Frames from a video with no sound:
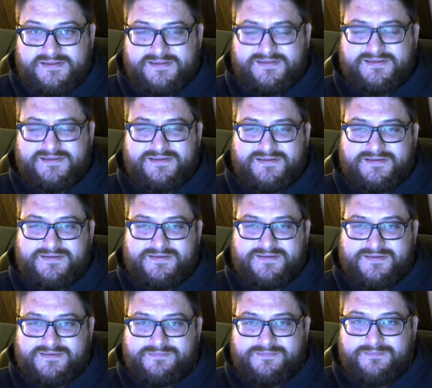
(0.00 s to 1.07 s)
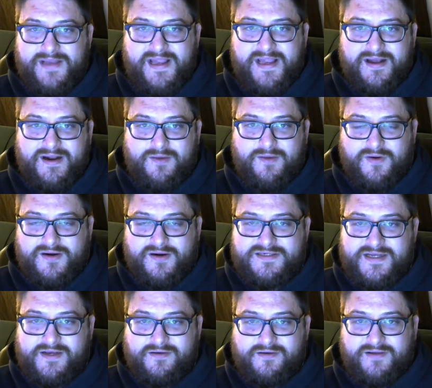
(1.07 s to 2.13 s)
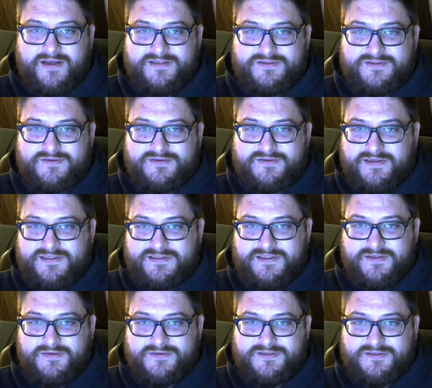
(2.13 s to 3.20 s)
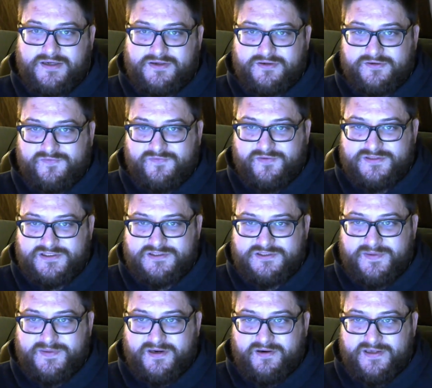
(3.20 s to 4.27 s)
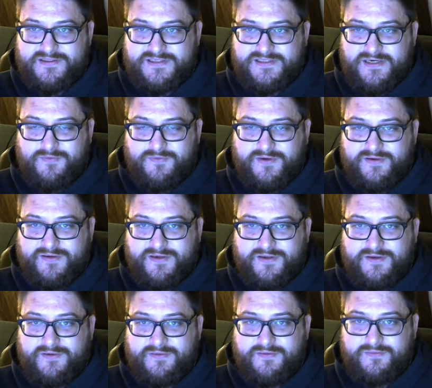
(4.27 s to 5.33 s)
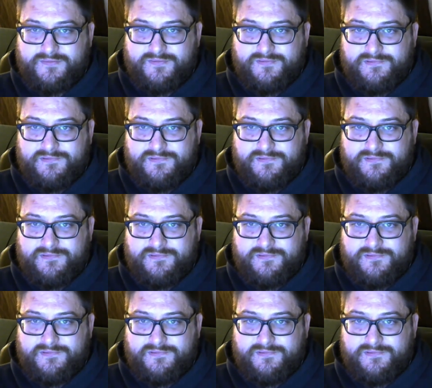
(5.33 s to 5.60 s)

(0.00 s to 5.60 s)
oh man, I want to take Elisu Zaleski Dos Santos for his experience. I really do.